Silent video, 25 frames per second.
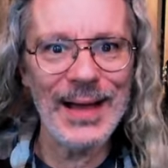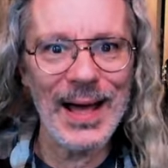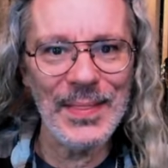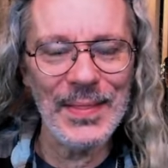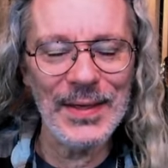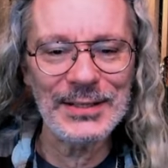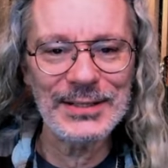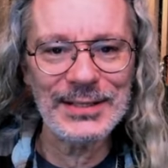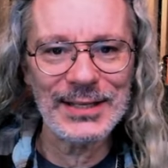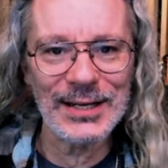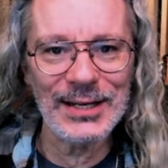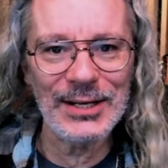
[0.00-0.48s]

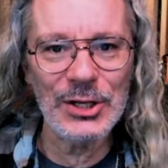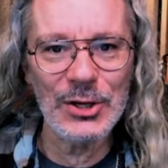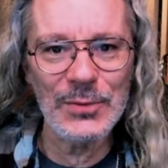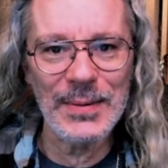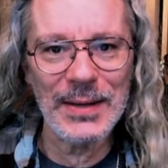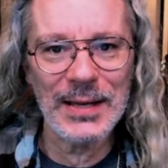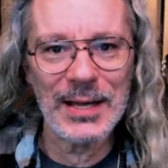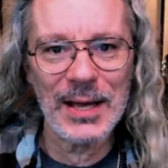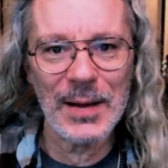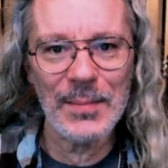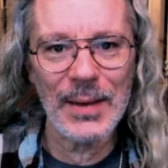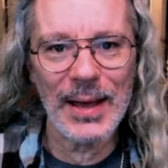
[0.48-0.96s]
And then suddenly you
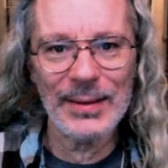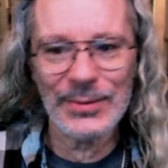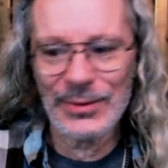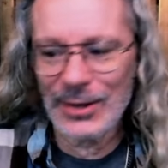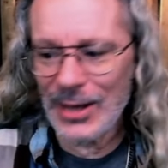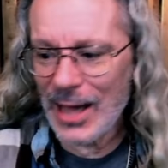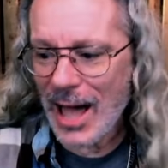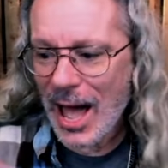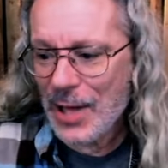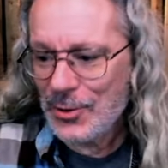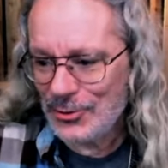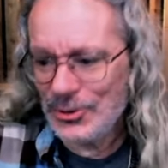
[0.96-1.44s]
become like
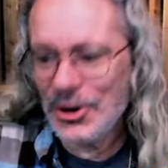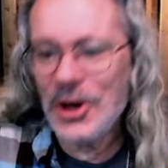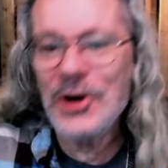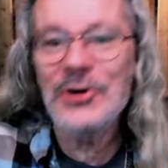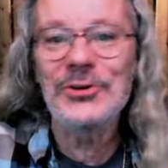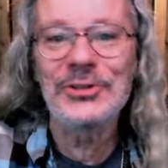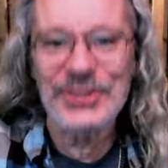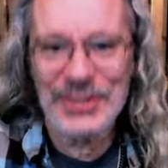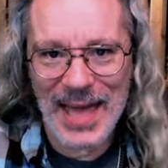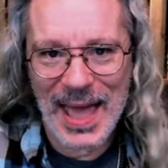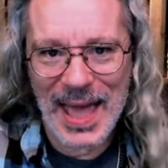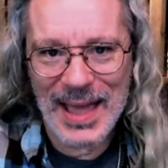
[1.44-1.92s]
the guy who
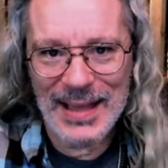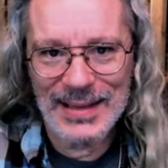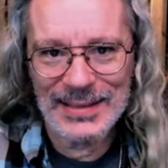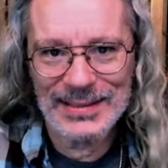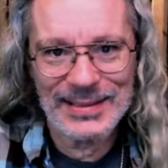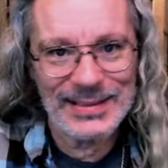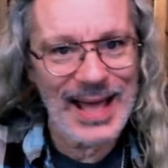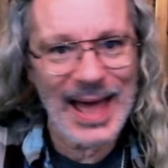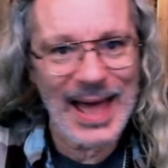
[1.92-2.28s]
knows things.